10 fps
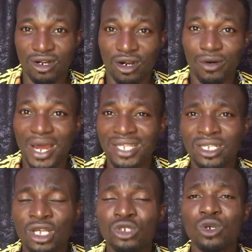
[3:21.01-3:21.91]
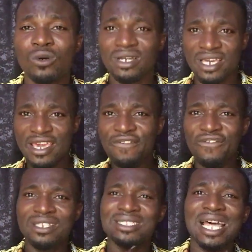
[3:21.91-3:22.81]
All right, so if
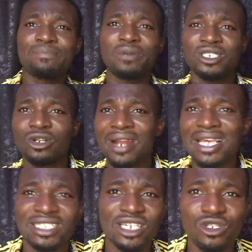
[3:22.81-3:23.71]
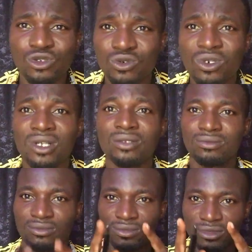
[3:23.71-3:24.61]
he starts pressurizing you,
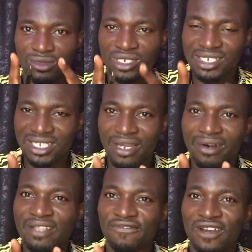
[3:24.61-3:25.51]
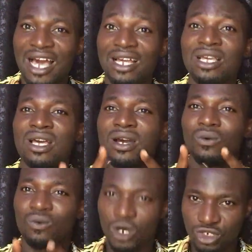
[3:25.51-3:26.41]
it's a red flag.
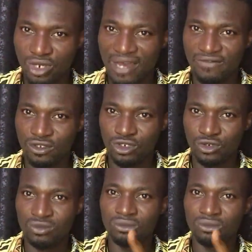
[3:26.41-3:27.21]
What do you have to do?